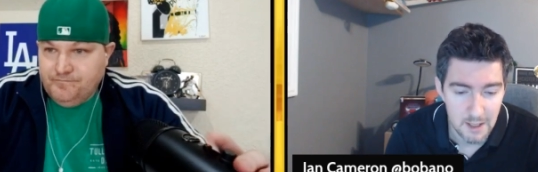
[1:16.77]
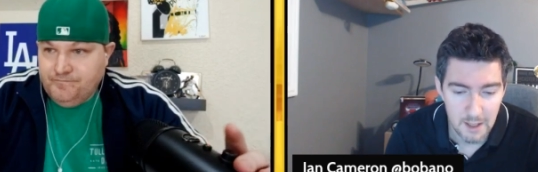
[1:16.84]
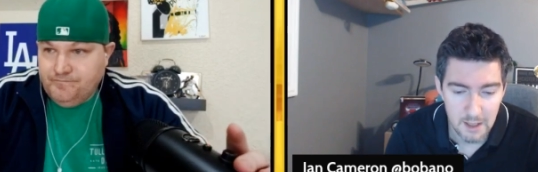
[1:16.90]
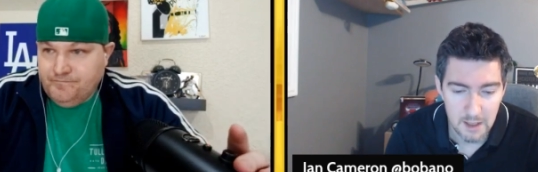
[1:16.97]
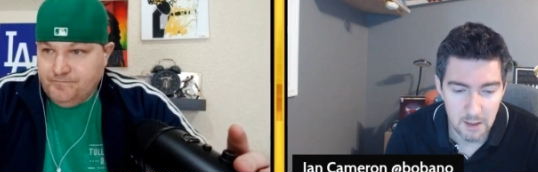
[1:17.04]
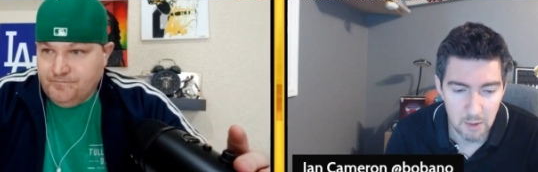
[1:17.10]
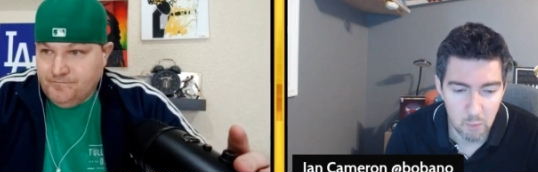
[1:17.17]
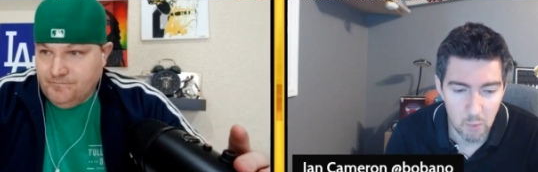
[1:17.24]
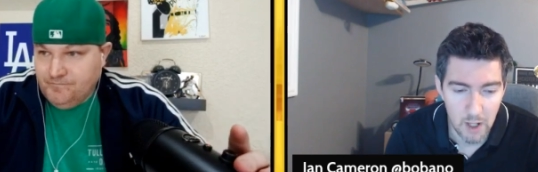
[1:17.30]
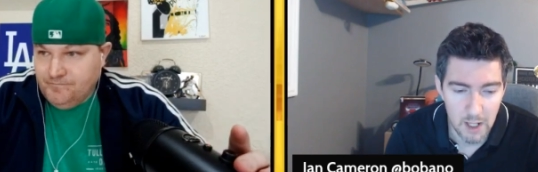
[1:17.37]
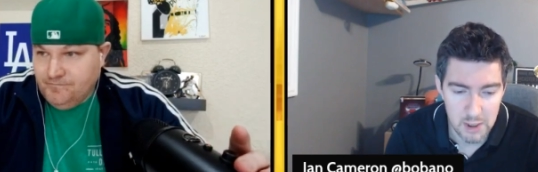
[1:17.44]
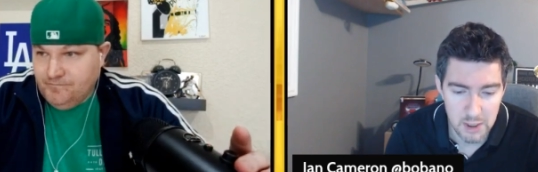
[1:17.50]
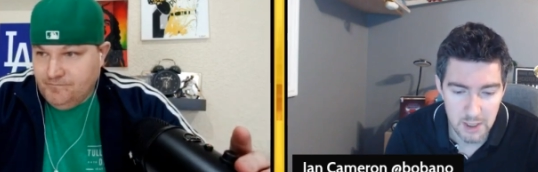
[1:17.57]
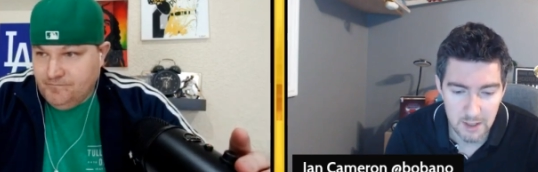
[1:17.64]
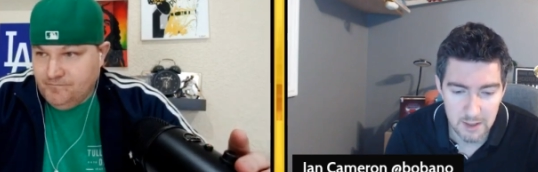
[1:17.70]
Speaker 1: You know,
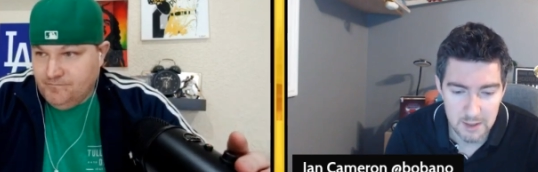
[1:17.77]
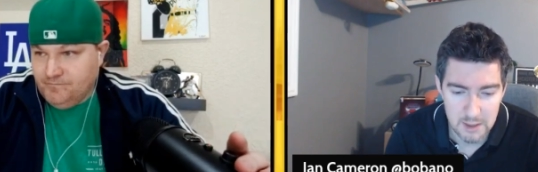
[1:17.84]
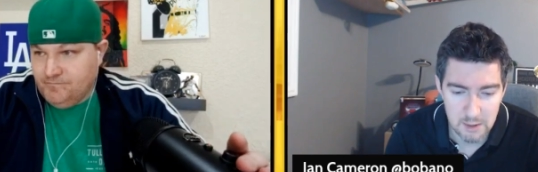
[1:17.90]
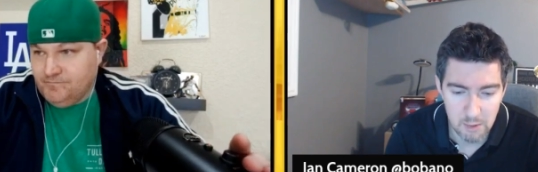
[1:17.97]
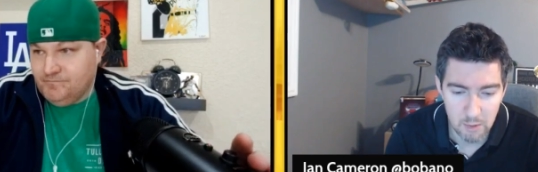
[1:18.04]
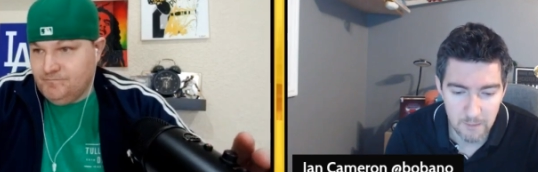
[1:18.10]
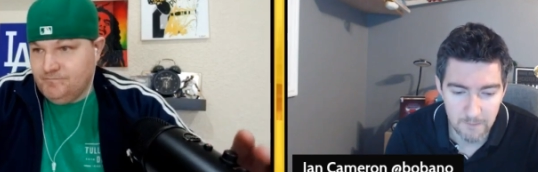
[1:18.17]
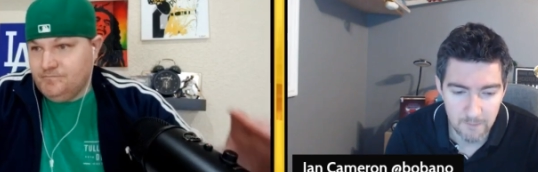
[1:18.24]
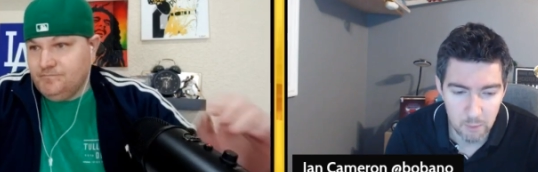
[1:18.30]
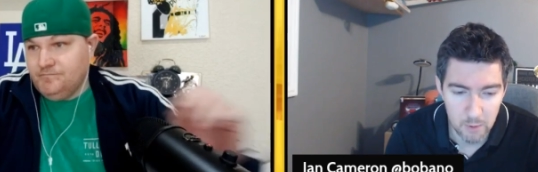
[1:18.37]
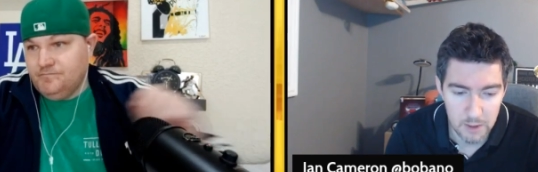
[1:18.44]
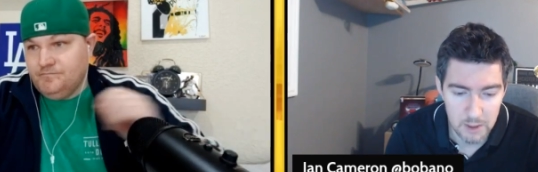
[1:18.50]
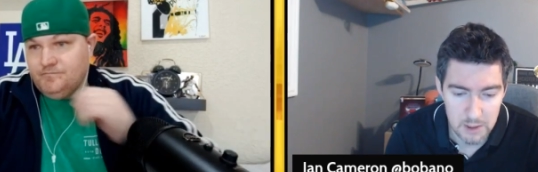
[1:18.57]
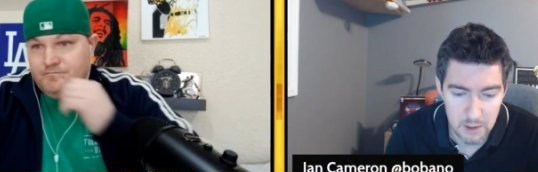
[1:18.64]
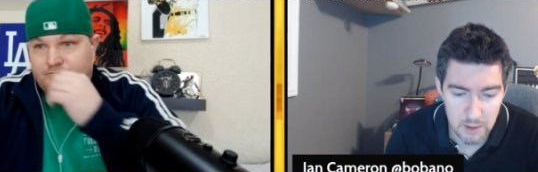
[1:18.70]
Washington has scored
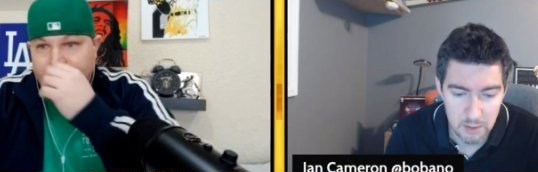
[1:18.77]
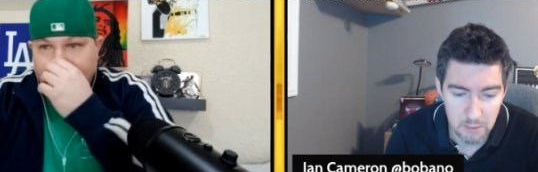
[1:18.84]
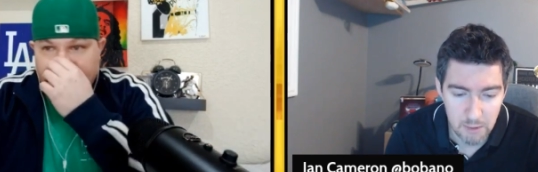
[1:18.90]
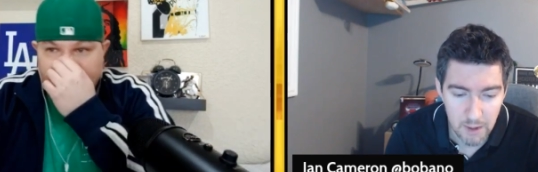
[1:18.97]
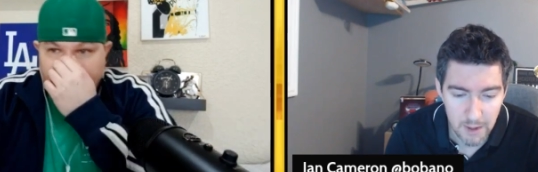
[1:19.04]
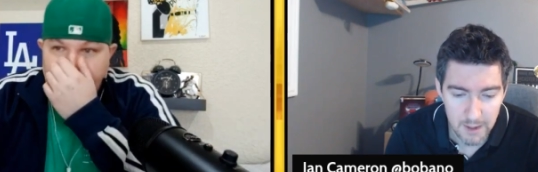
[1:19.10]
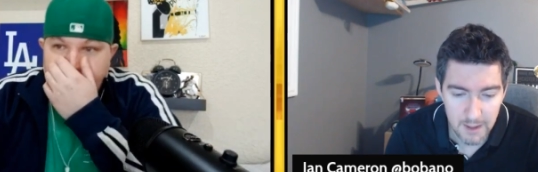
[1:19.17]
42,